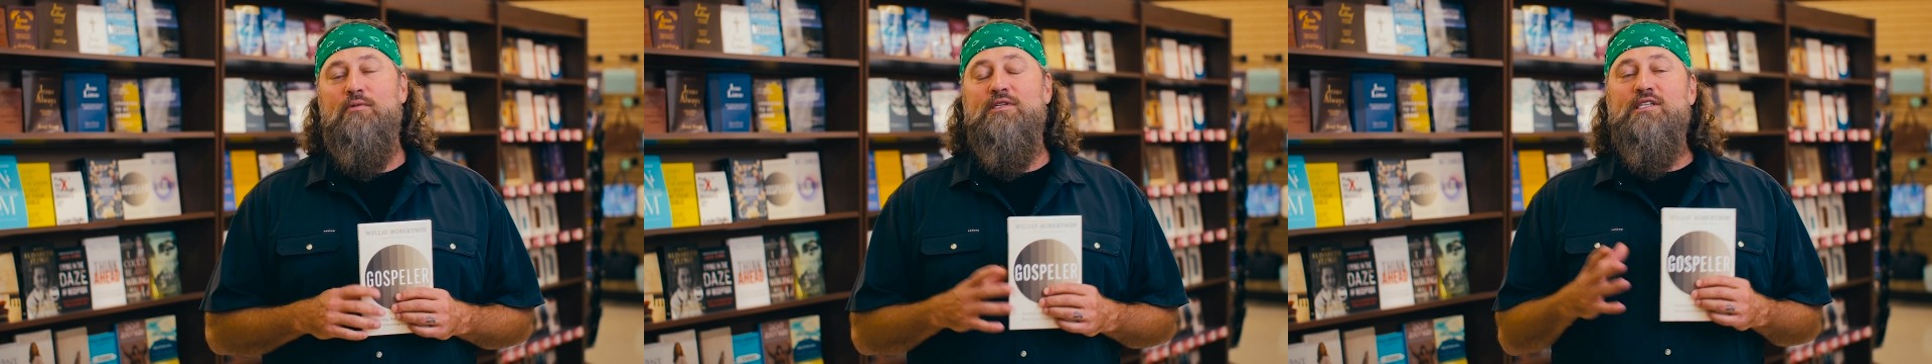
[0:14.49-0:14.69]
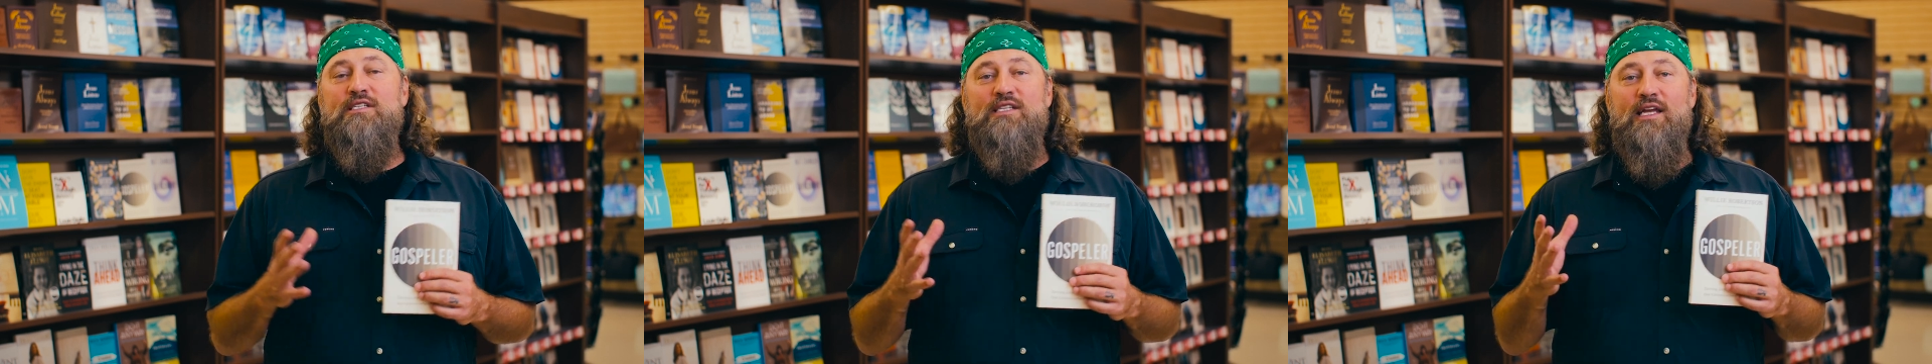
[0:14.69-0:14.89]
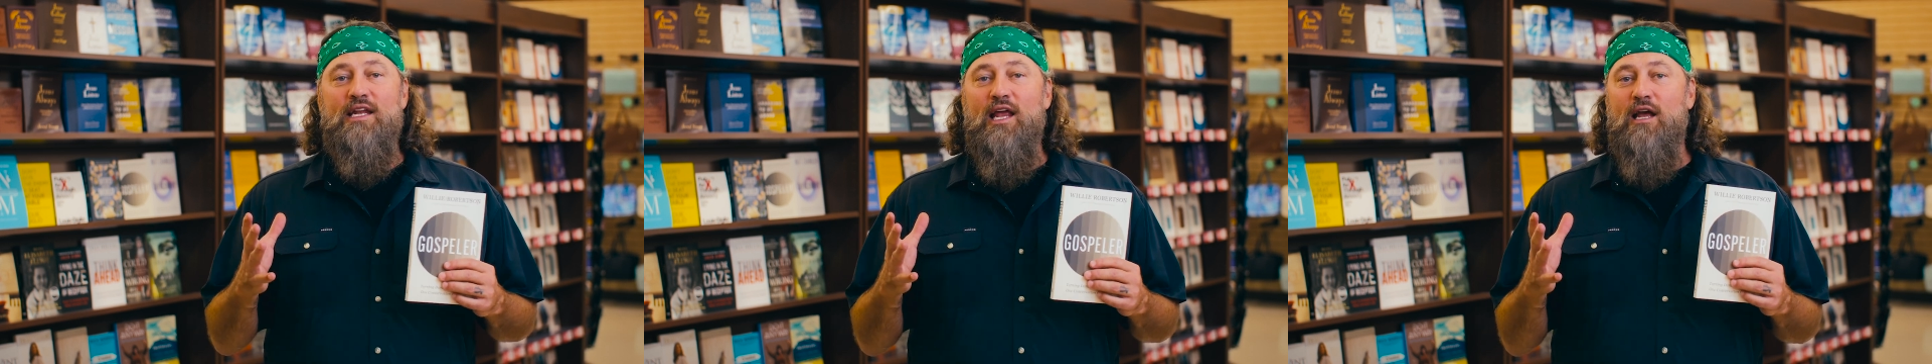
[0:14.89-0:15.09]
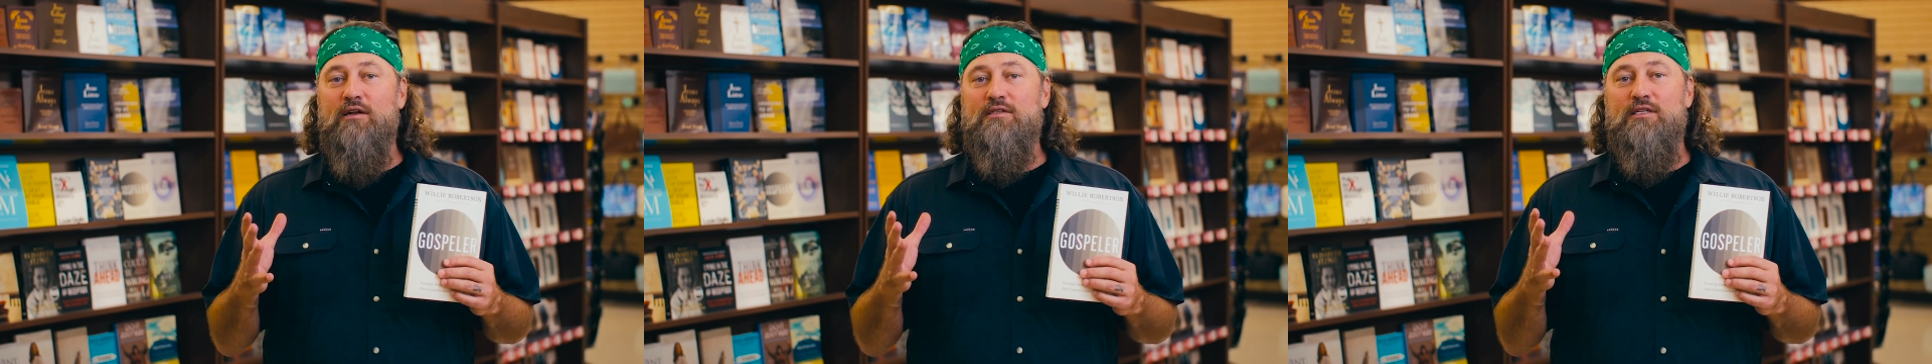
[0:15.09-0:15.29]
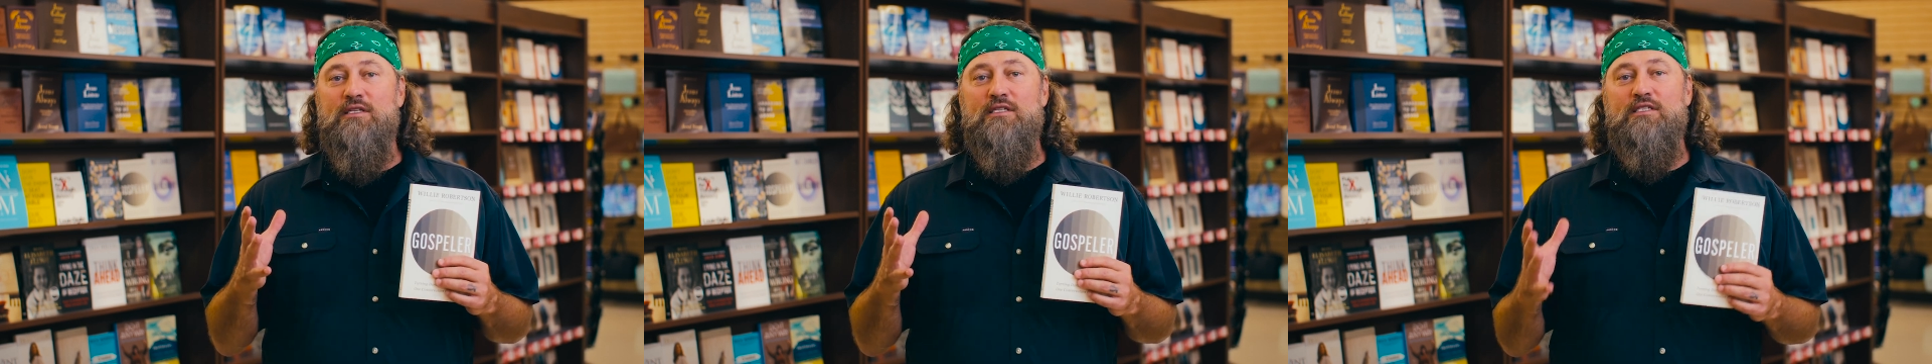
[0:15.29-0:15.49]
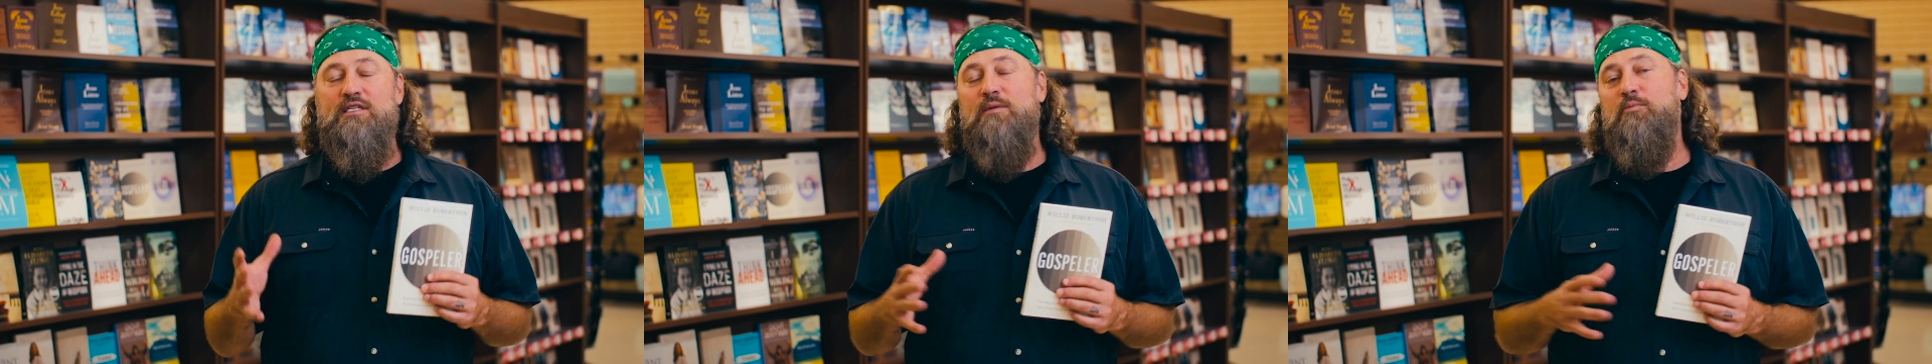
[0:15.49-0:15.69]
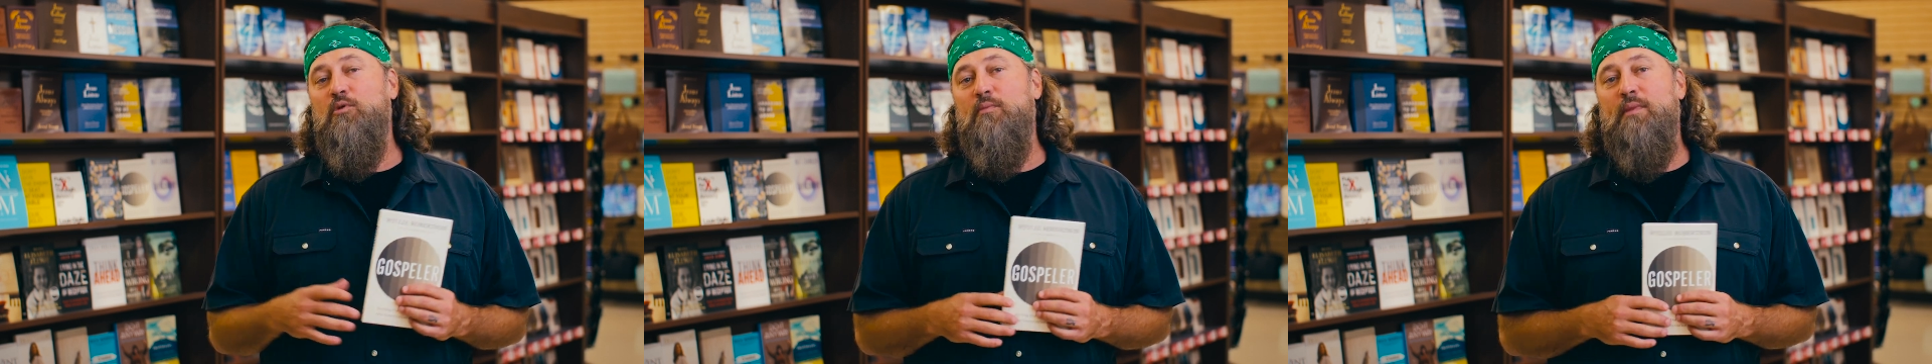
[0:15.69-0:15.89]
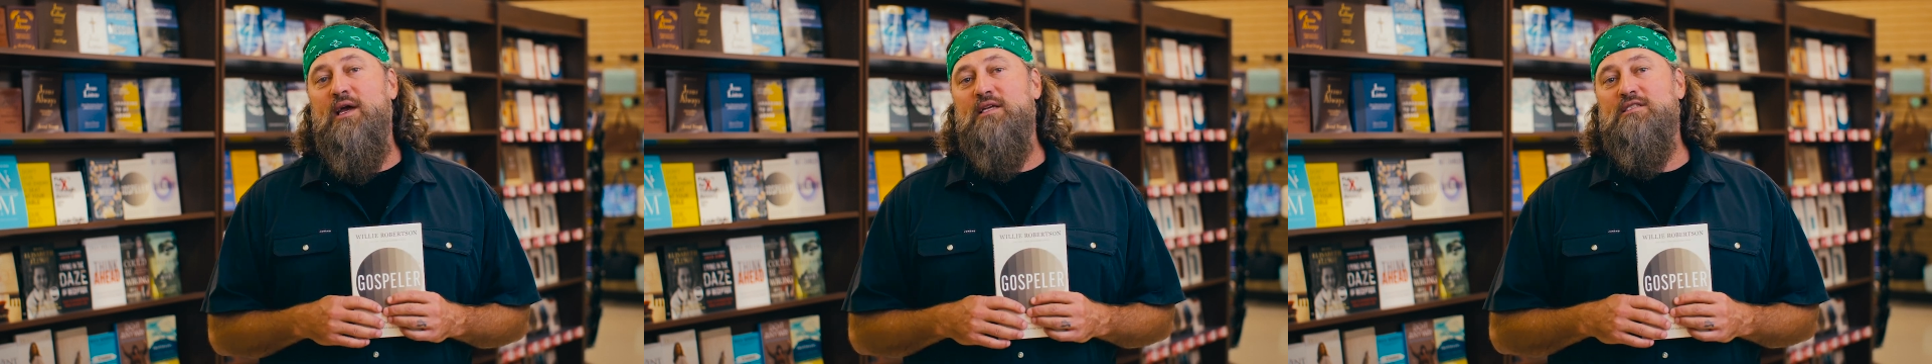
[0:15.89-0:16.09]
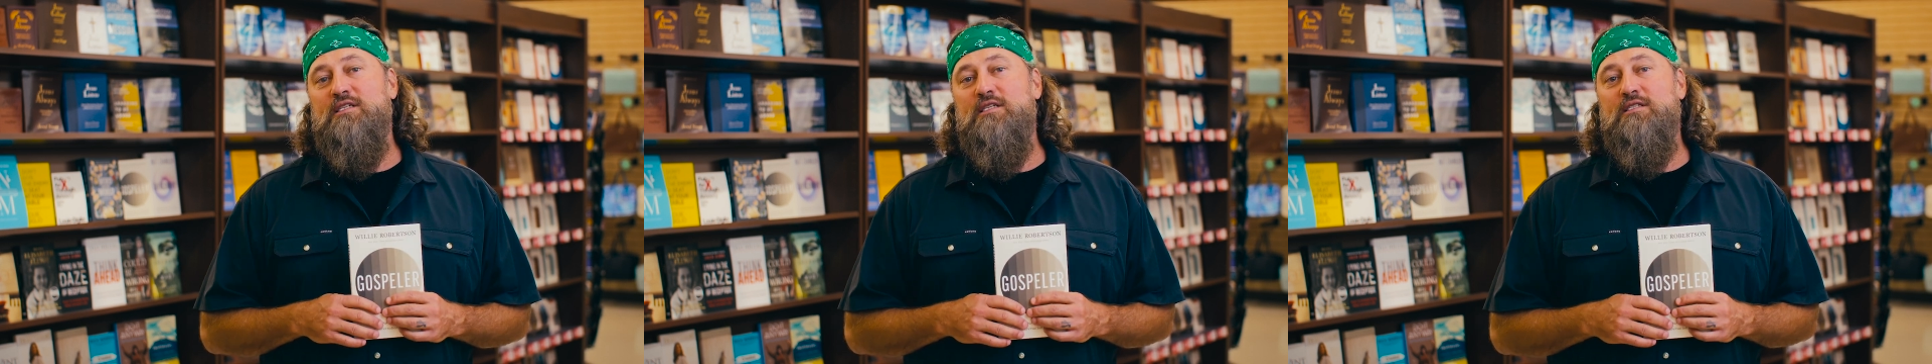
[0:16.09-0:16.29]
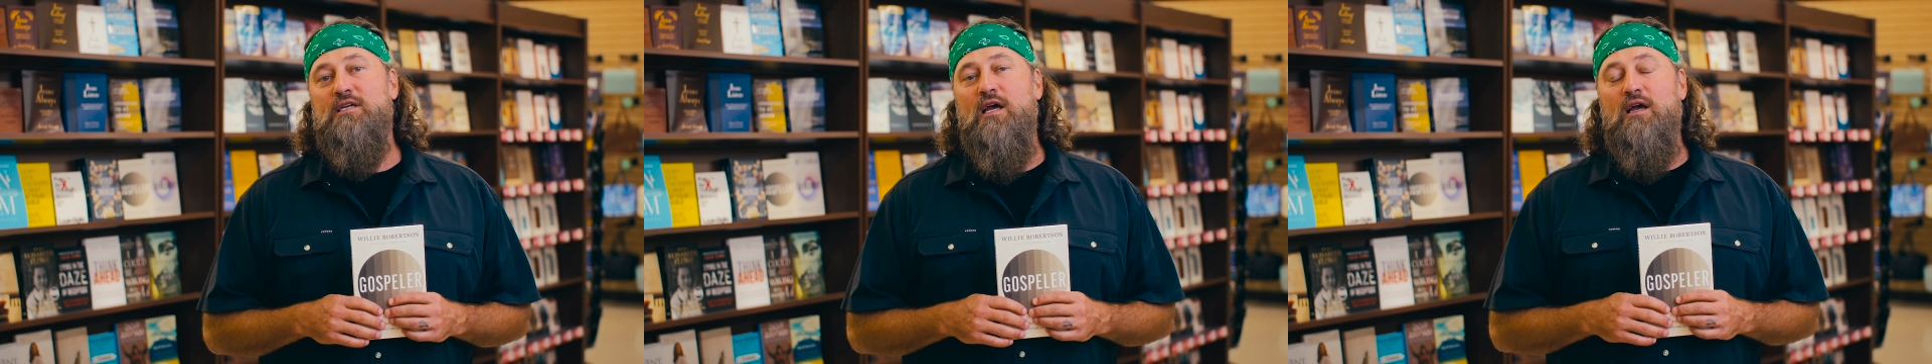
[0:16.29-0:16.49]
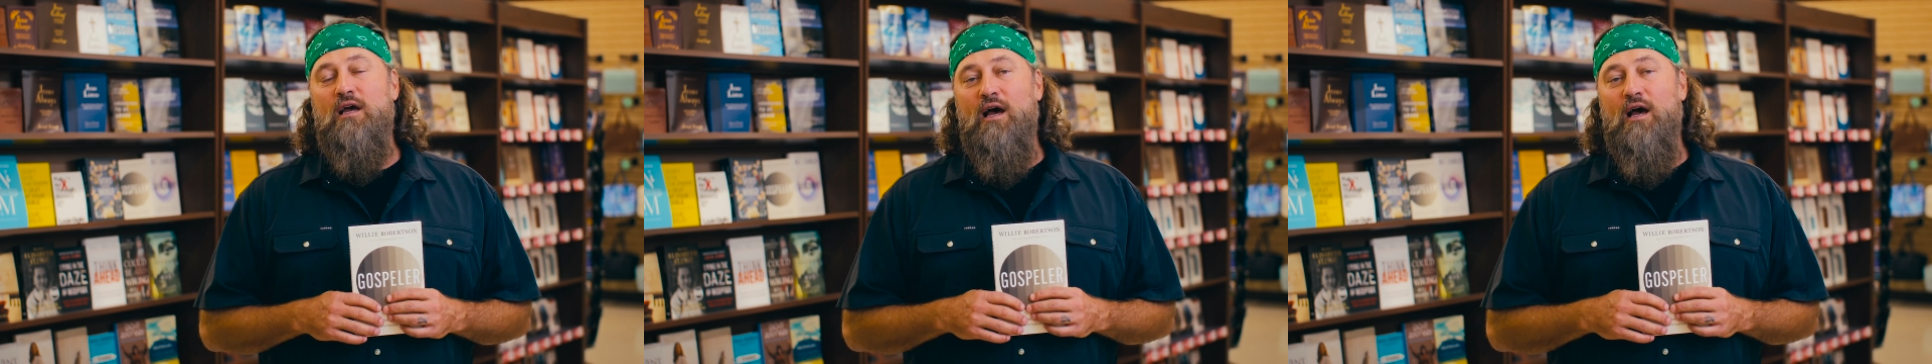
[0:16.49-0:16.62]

we just get down to the simple message